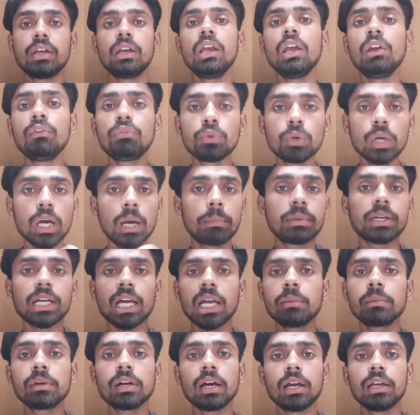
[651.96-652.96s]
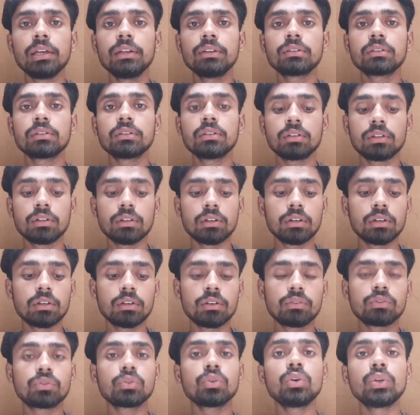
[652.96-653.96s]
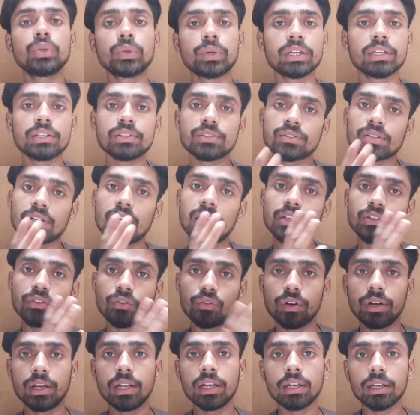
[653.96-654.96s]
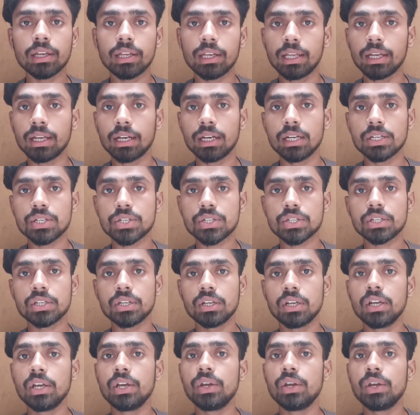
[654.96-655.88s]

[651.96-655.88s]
If you have time, guys, so you can start reading in English.